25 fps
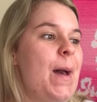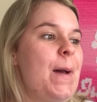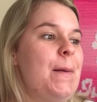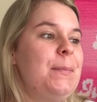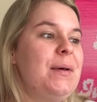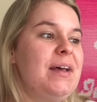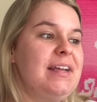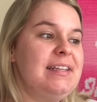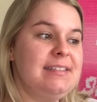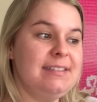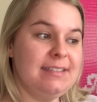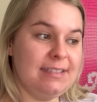
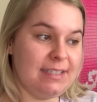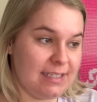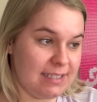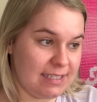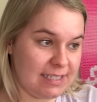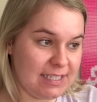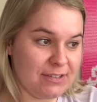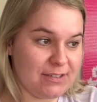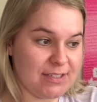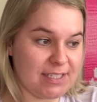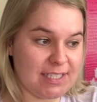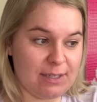But
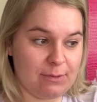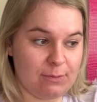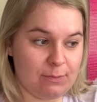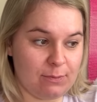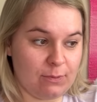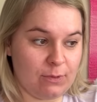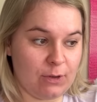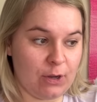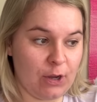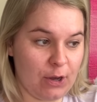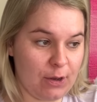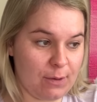seriously,
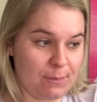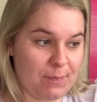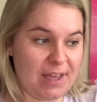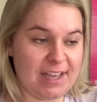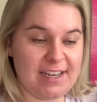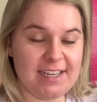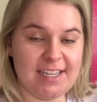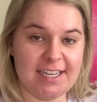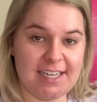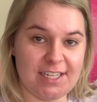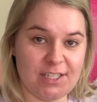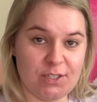her
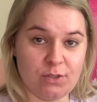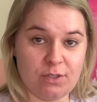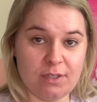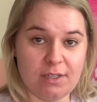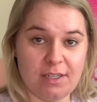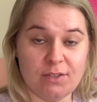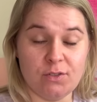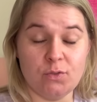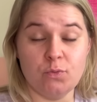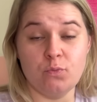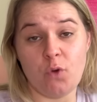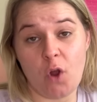opinion
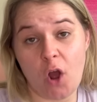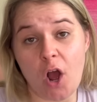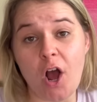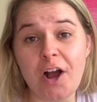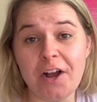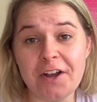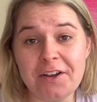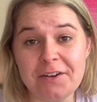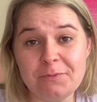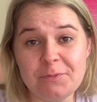is wrong,